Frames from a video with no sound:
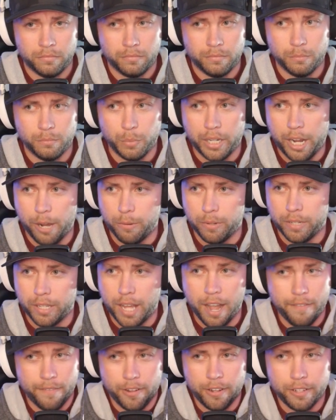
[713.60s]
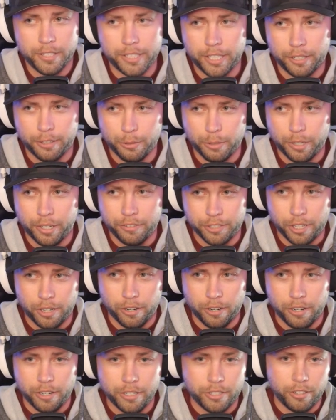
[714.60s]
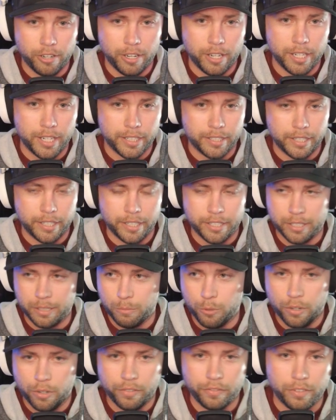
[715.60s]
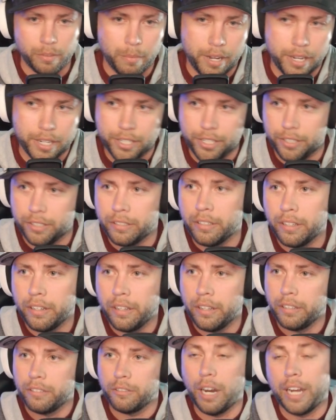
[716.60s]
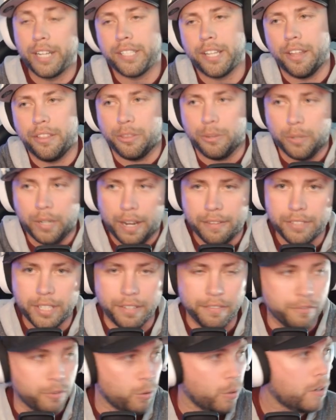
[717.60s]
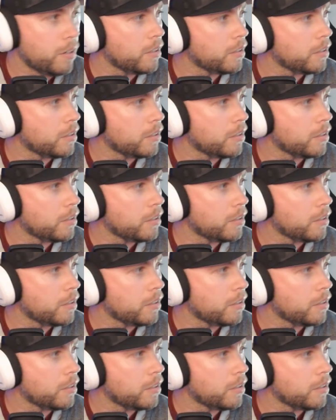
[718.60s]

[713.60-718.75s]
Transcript: I've only seen 3 of his cards, so I'd like to get some more information. I say 3. I've seen 4.